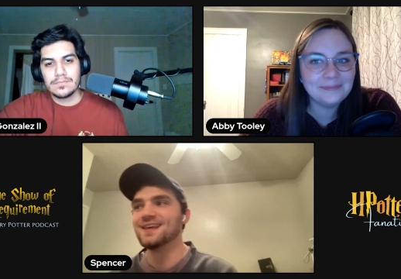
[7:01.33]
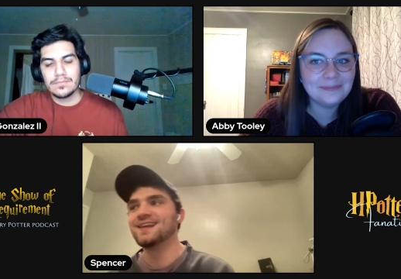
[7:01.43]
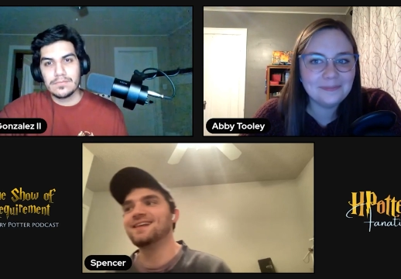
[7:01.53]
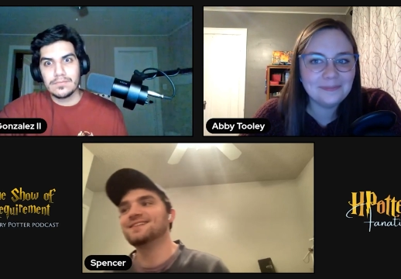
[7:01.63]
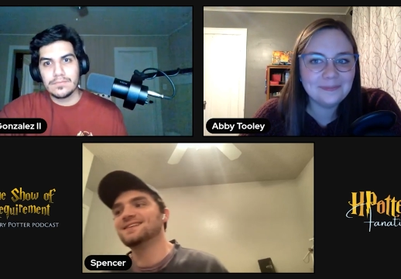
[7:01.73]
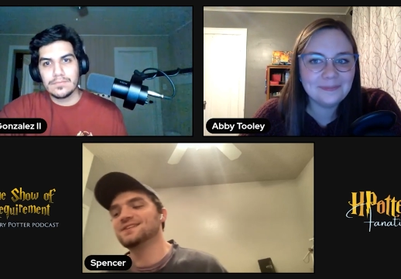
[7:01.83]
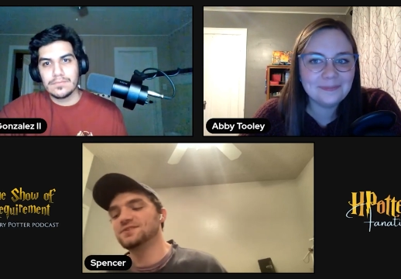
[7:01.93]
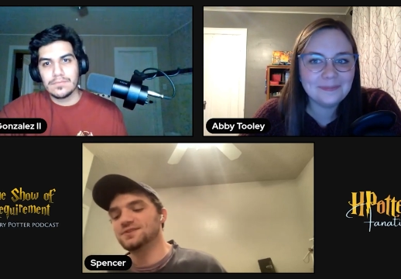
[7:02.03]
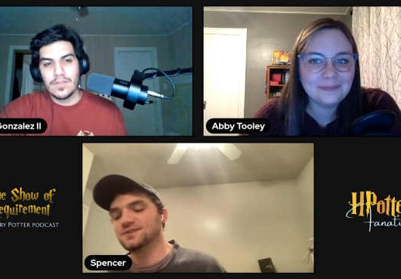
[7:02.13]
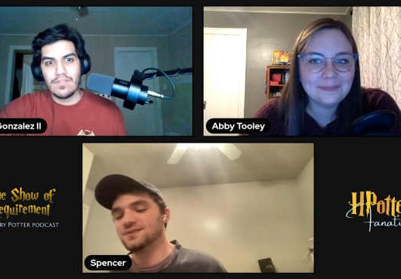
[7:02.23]
Speaker 1: -hmm.
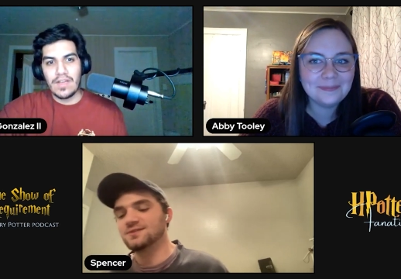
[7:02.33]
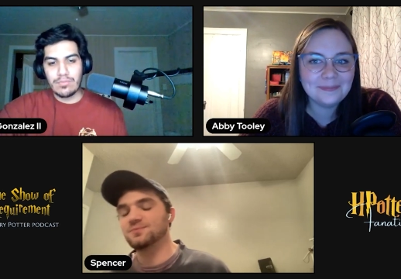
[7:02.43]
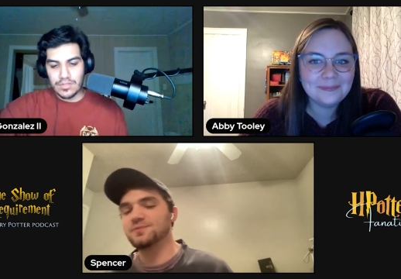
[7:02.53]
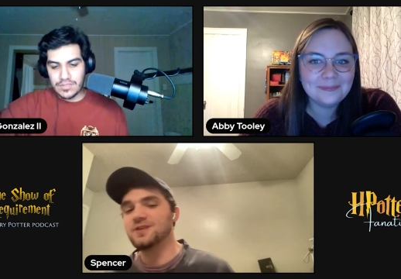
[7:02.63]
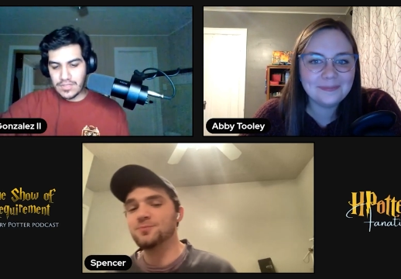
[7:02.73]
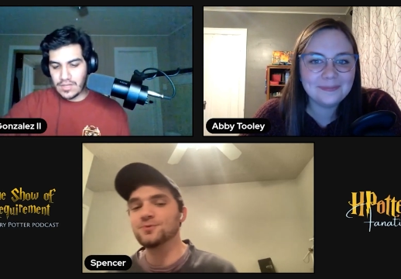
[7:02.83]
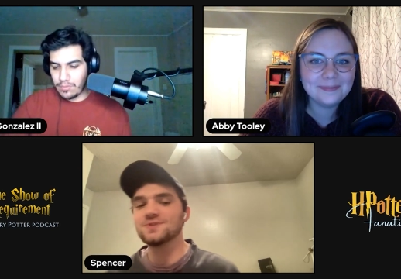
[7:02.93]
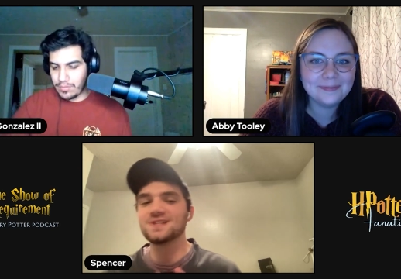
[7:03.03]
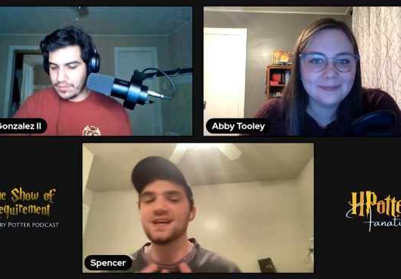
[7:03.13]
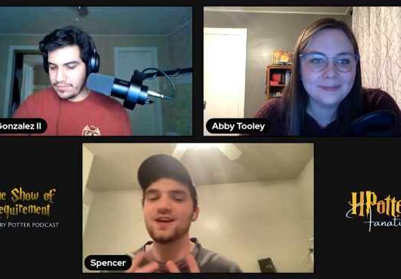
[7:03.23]
Speaker 2: Five points. People
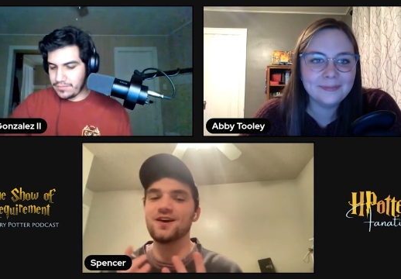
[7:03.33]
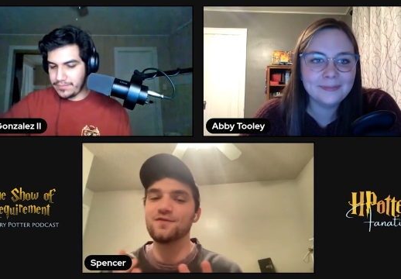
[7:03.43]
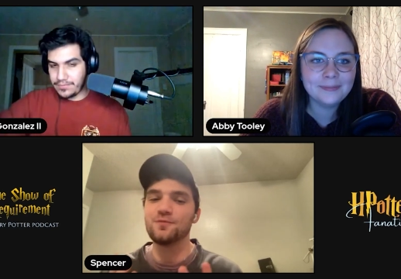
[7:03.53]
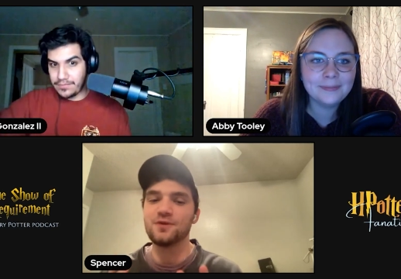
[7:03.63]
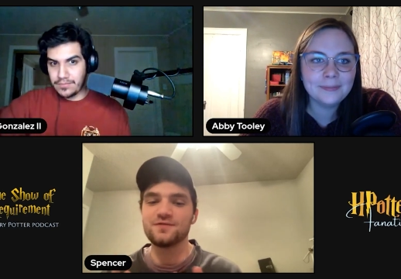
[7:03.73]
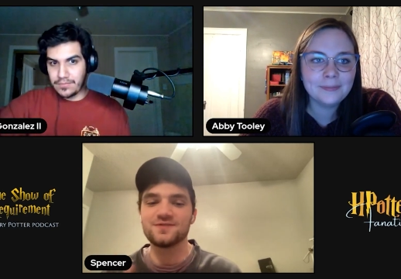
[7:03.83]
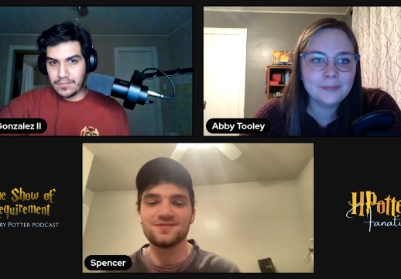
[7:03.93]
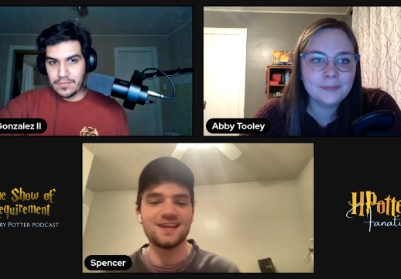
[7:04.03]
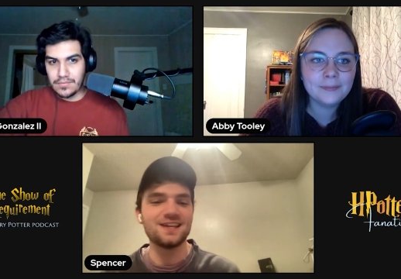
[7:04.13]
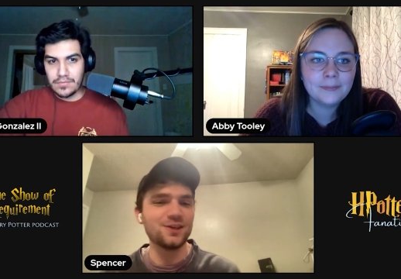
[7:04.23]
Speaker 1: say Hufflepuffs.
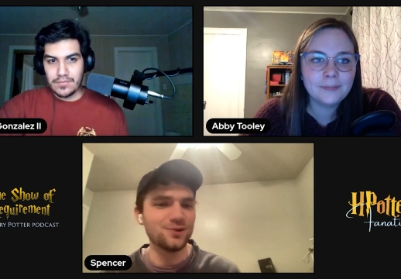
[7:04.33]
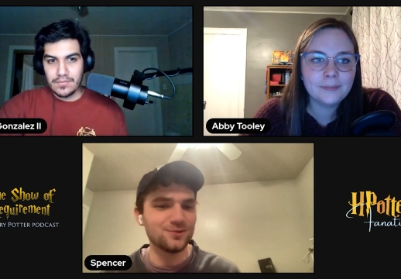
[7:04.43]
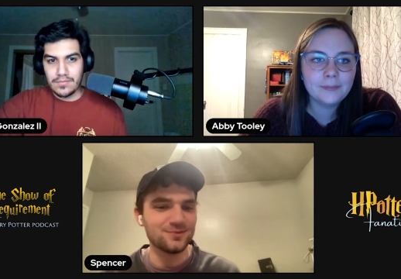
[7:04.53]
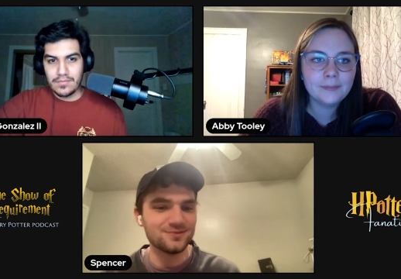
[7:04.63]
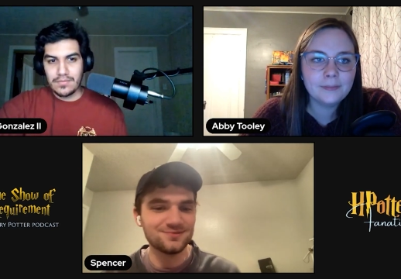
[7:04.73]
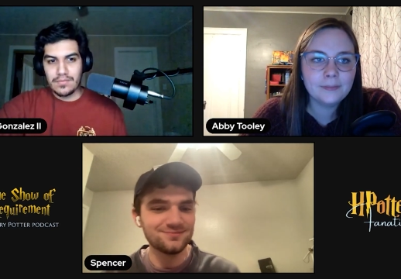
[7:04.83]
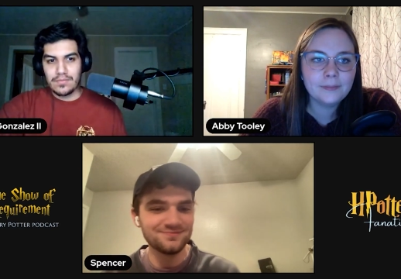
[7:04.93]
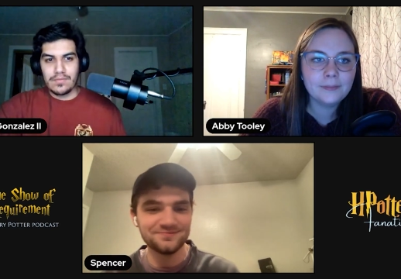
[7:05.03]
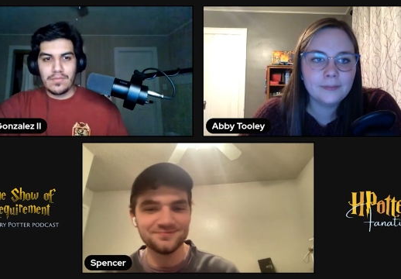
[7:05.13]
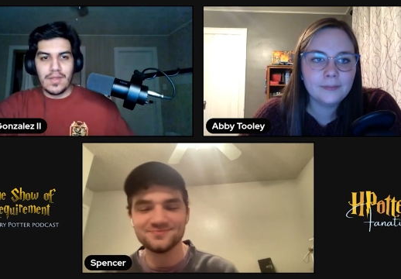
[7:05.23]
Thank you.
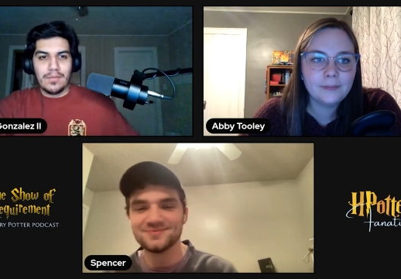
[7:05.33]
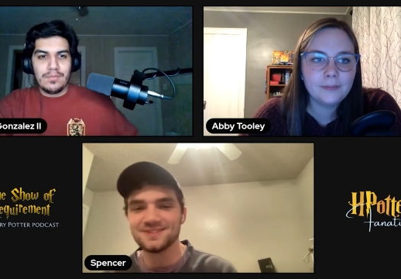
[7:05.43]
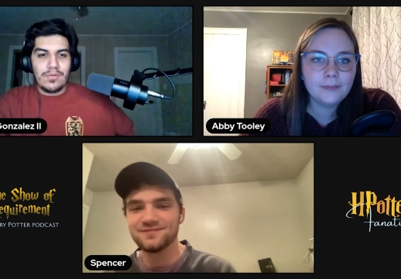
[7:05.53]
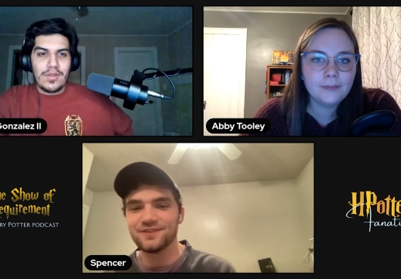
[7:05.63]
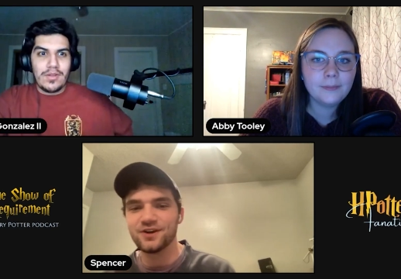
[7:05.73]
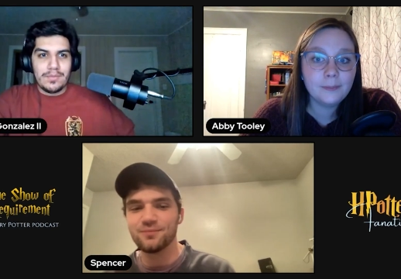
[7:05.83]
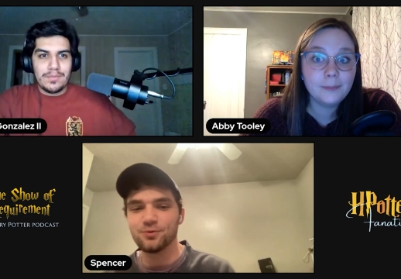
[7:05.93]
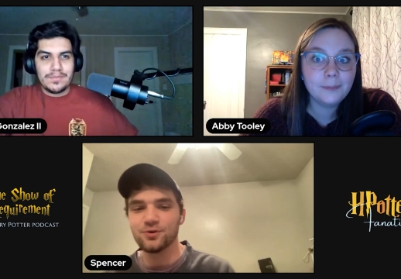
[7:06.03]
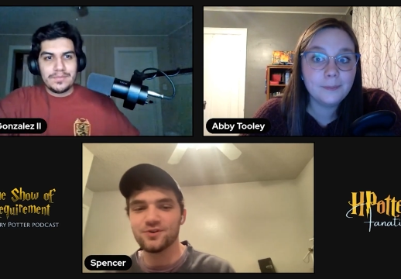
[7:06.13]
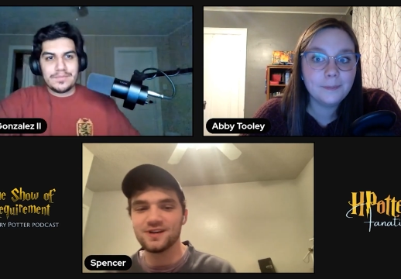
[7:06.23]
Mm, yeah, very
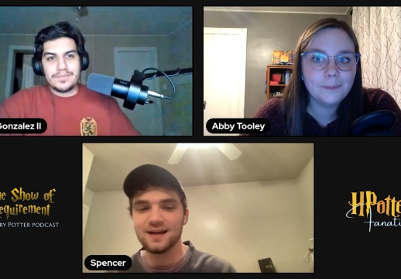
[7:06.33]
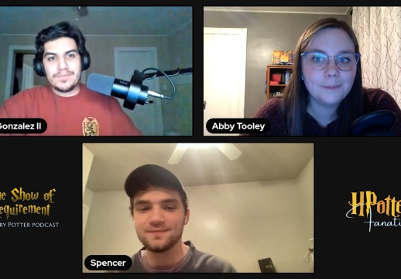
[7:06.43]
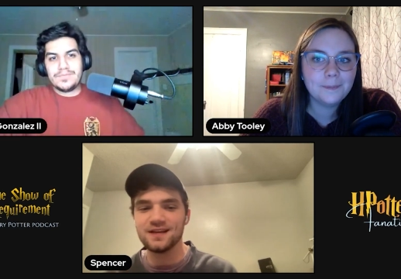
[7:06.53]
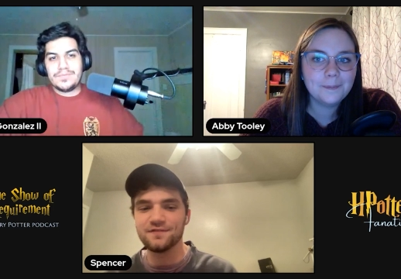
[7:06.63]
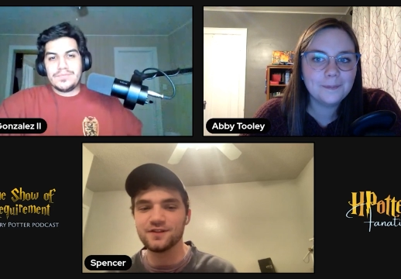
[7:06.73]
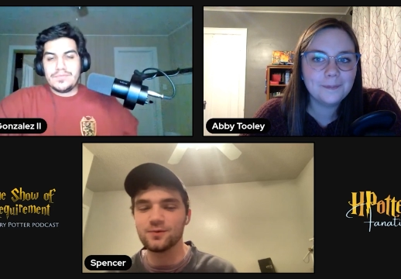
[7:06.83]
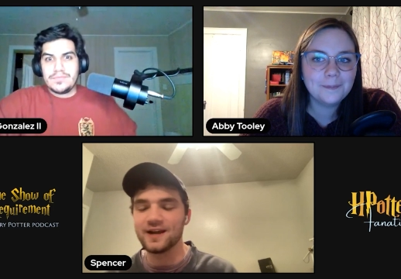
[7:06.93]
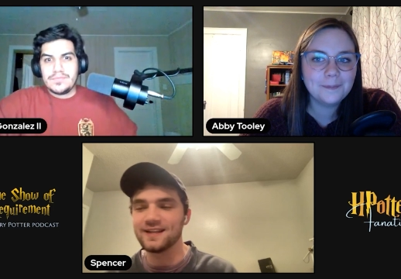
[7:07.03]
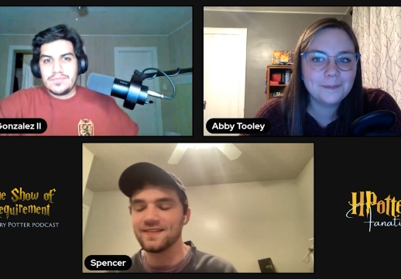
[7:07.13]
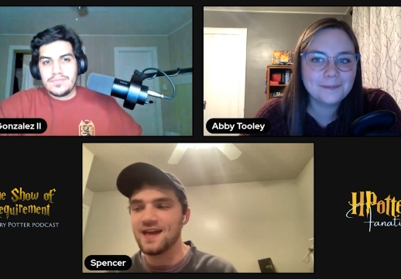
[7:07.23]
important. I'm definitely
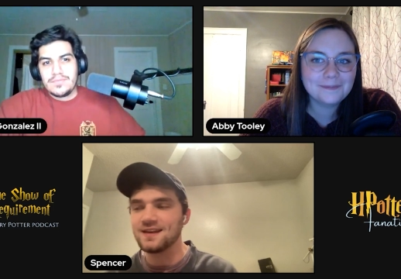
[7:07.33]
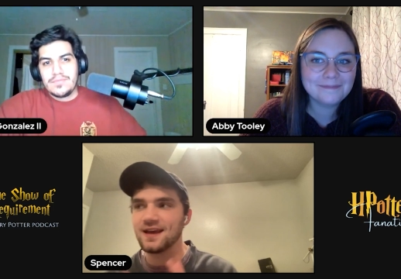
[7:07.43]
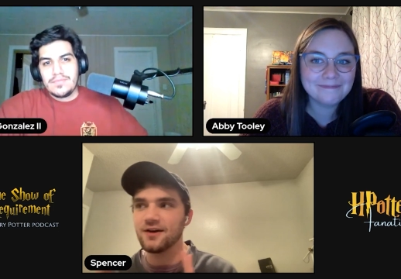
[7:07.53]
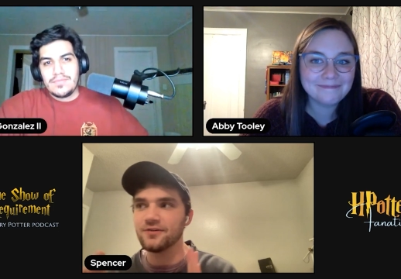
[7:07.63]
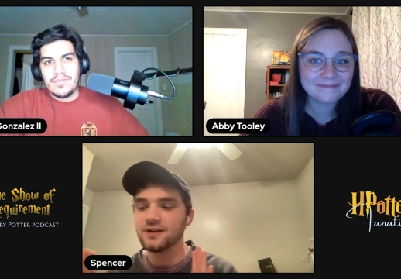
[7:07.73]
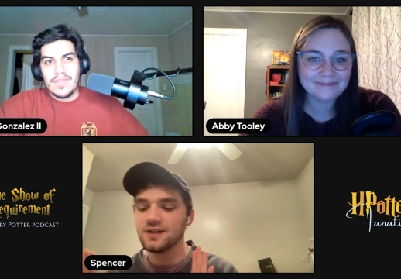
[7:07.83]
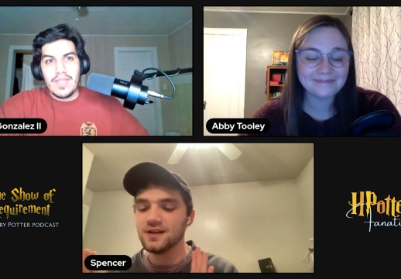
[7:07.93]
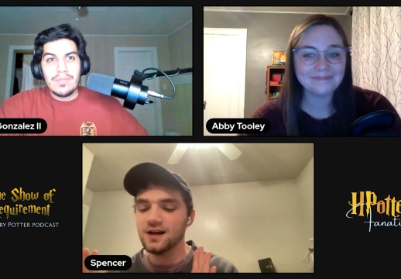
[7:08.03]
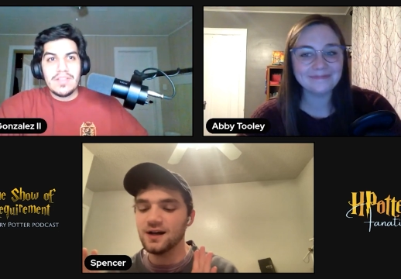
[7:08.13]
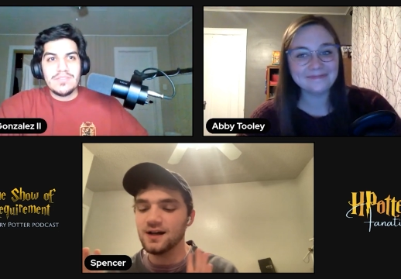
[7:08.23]
writing that down.
Speaker 2: Yeah,
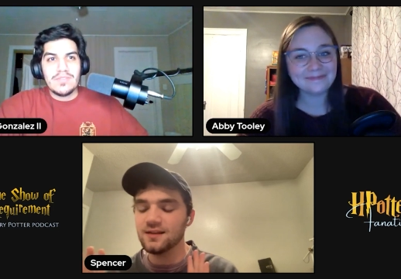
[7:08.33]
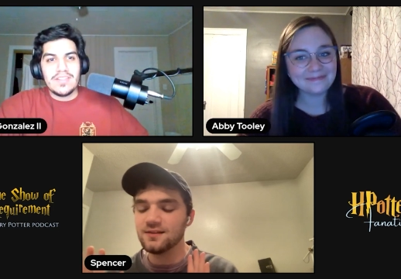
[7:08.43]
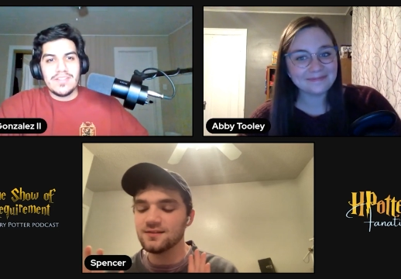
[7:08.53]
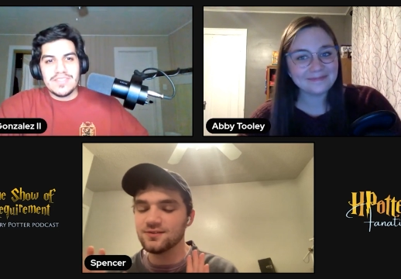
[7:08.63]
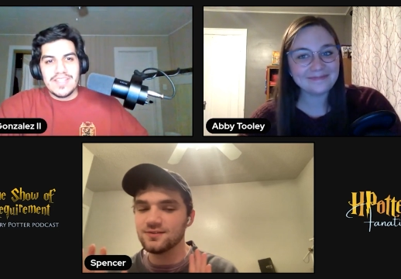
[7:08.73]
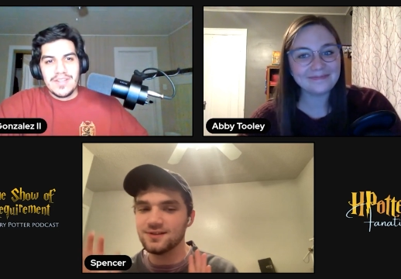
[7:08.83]
please write those down.